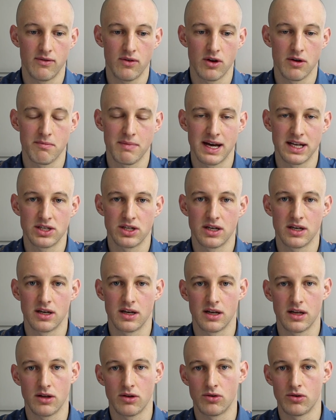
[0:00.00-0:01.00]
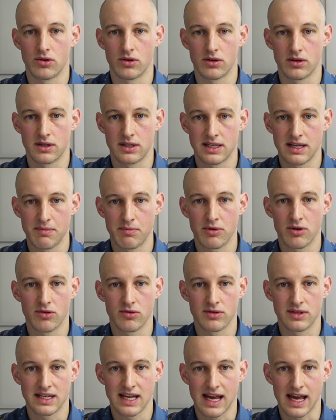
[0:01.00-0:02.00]
imagine your
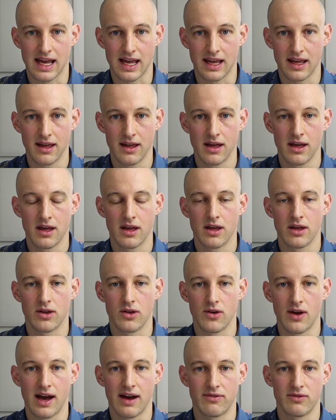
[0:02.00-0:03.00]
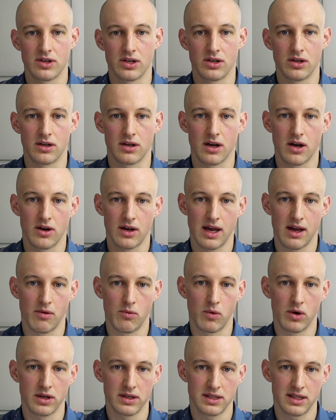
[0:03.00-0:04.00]
typical day, you have to look, okay,
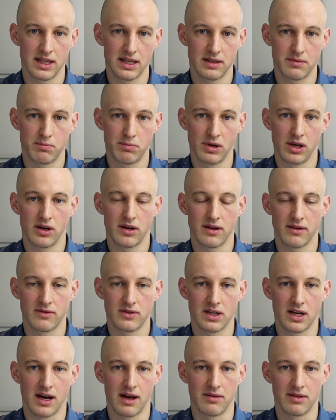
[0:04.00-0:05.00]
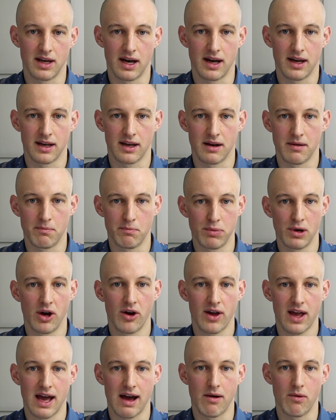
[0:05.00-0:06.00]
what's this block of time that I'm going to
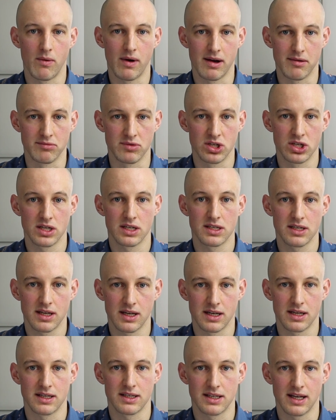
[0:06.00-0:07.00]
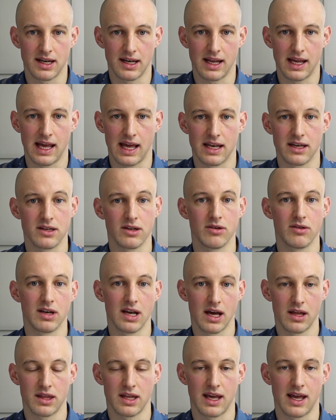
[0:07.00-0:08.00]
block out where I'm just going to study and do
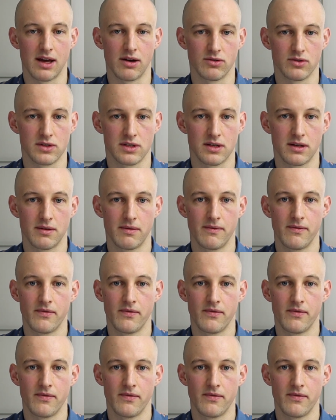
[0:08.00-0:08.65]
nothing else?